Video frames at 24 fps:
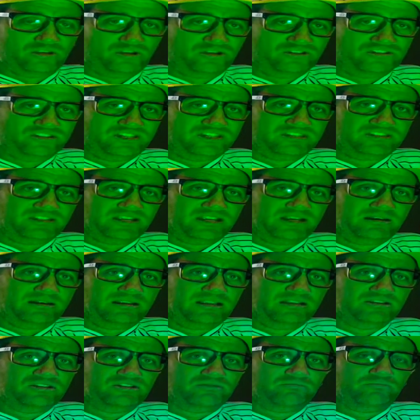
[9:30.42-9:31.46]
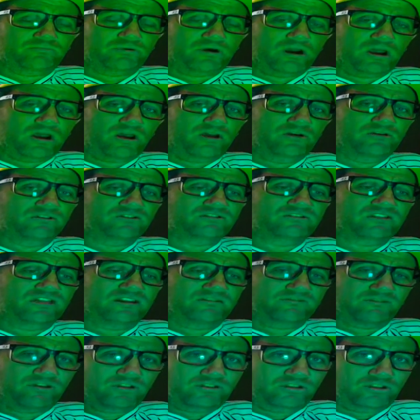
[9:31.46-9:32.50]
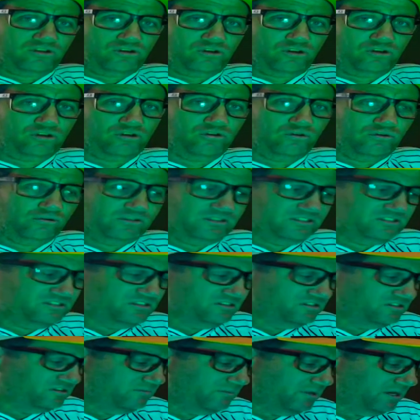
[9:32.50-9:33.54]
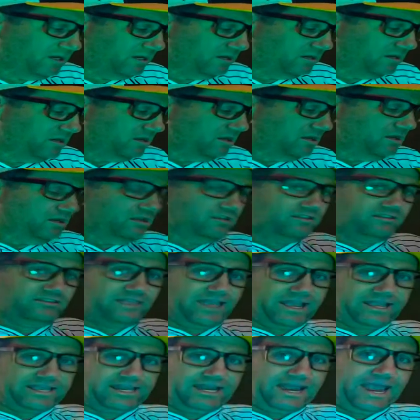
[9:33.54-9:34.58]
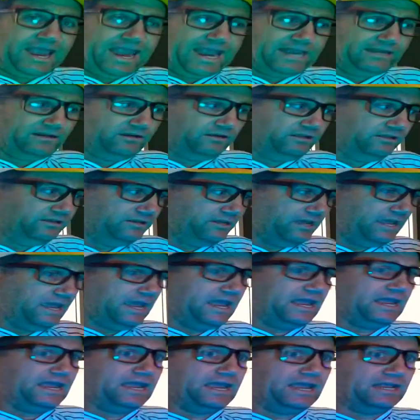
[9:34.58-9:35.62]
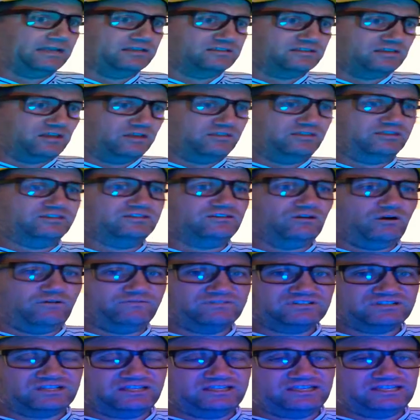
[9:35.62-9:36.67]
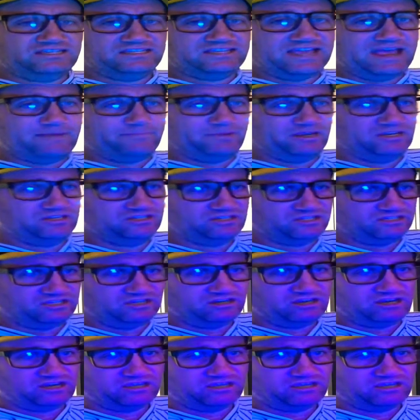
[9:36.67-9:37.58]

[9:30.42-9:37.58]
16-inch Pros that have got the new cooling system in it that can handle it, and so that obviously the damage, and they don't